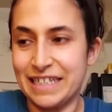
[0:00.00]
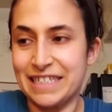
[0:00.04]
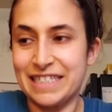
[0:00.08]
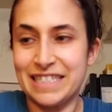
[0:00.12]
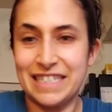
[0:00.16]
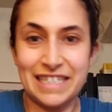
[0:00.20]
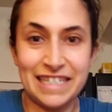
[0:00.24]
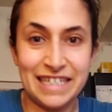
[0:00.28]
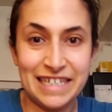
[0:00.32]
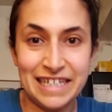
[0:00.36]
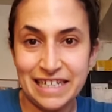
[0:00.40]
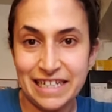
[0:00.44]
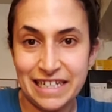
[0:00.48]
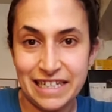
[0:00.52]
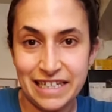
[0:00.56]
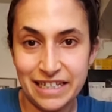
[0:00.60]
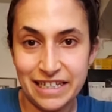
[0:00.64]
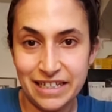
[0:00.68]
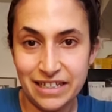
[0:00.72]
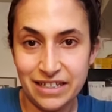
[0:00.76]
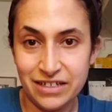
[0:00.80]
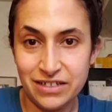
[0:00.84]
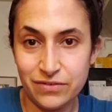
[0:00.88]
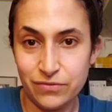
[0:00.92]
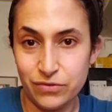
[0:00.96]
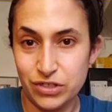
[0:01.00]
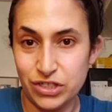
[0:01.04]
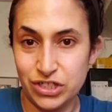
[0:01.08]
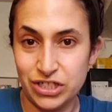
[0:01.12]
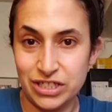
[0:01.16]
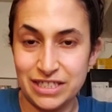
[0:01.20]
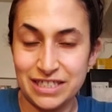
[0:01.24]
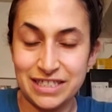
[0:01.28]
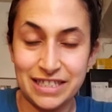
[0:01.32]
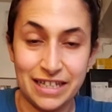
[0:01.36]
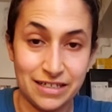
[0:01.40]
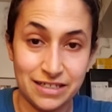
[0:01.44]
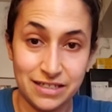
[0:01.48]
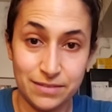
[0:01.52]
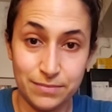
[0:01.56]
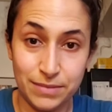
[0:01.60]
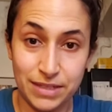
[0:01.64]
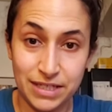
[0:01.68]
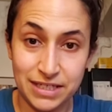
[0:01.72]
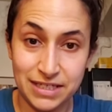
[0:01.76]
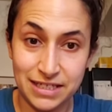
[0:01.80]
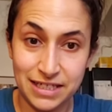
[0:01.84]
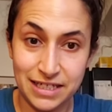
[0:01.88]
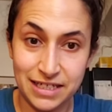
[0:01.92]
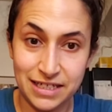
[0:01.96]
tahini, which is
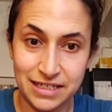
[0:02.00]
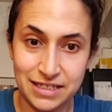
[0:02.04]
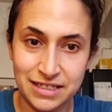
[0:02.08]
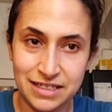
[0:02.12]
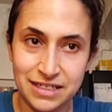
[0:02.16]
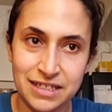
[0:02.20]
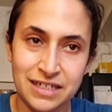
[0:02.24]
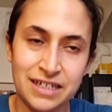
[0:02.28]
sesame seeds,